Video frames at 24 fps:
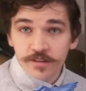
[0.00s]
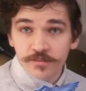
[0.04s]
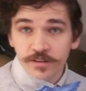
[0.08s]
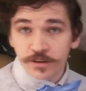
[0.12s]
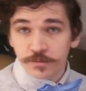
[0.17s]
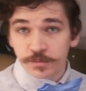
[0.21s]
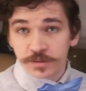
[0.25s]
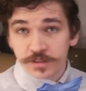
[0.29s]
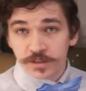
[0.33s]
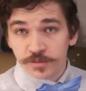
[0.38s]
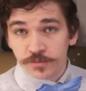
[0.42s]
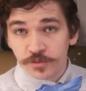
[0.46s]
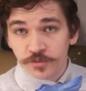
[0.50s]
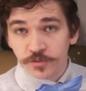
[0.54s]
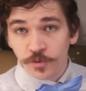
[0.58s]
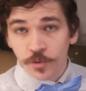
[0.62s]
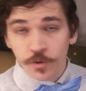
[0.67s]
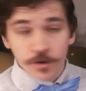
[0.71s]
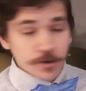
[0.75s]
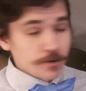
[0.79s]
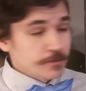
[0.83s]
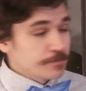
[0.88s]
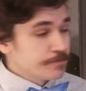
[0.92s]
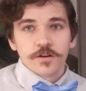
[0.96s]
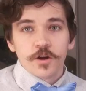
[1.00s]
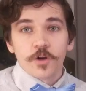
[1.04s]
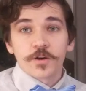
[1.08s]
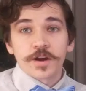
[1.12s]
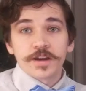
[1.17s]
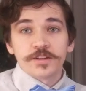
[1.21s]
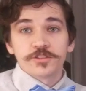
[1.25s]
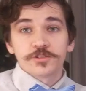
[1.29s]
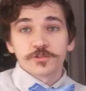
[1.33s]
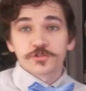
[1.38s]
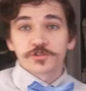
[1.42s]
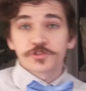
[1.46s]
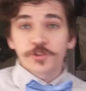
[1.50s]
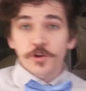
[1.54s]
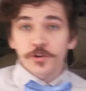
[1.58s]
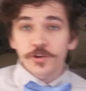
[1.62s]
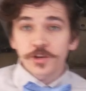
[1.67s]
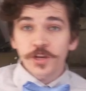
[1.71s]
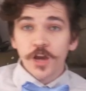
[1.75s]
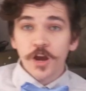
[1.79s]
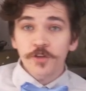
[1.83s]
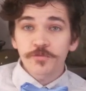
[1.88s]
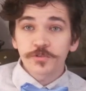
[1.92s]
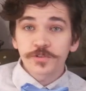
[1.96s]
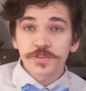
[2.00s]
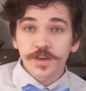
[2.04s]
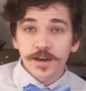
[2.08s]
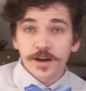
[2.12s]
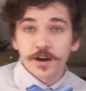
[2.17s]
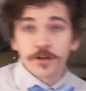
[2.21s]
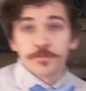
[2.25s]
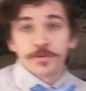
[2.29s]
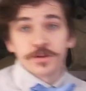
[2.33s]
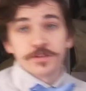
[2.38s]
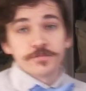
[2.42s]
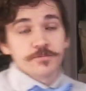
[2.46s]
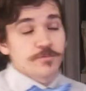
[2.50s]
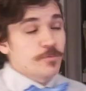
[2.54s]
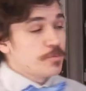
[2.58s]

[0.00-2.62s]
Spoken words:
like we did before. Okay, so starting off with the helmet.